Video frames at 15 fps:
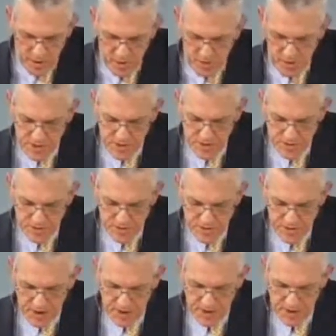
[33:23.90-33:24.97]
research
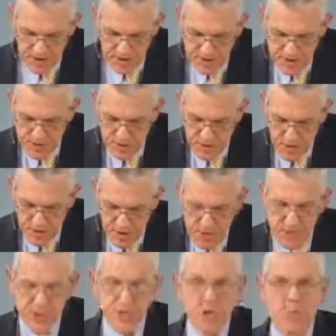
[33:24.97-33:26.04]
faces a formidable
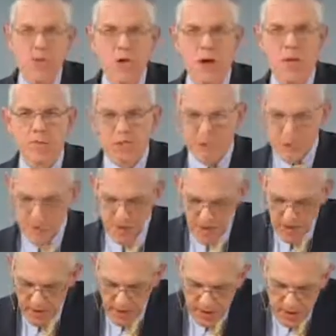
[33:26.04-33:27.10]
set of problems.
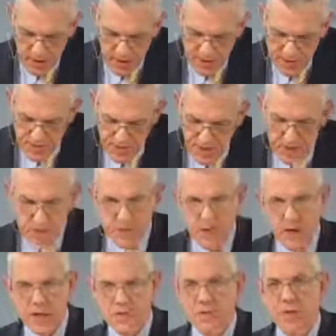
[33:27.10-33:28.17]
Data
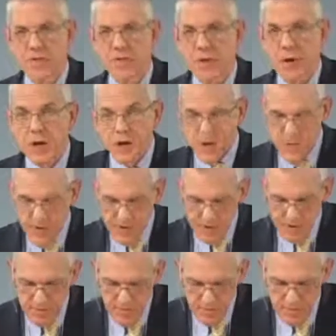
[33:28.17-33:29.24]
sets are very
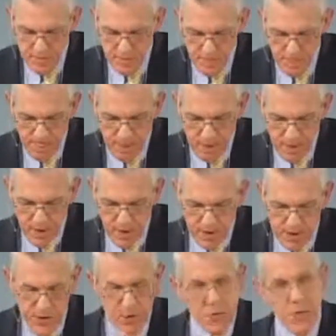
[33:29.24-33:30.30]
limited.
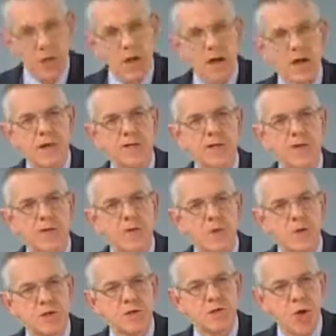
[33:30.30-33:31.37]
Do you realize that there
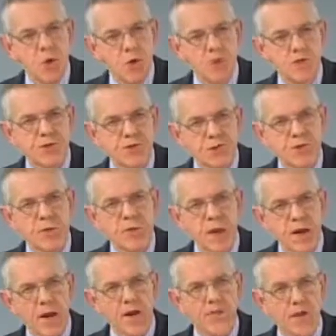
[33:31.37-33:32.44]
was no
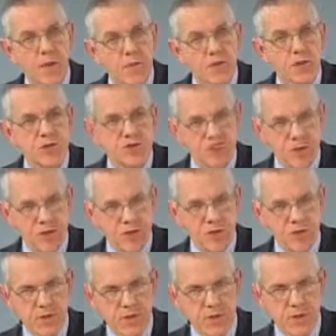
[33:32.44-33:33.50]
systematic temperature
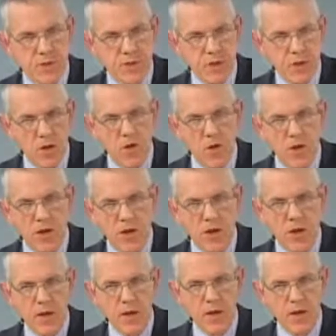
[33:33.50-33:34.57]
measurements globally
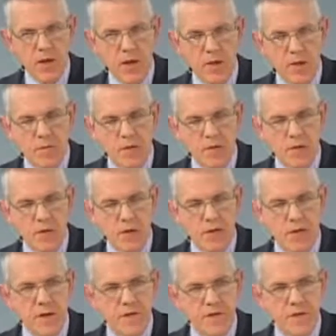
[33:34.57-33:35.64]
before
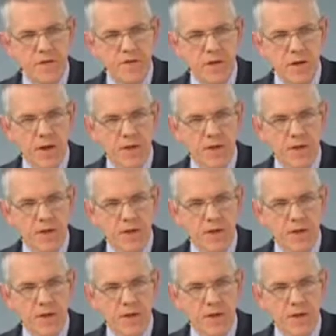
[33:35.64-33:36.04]
1850?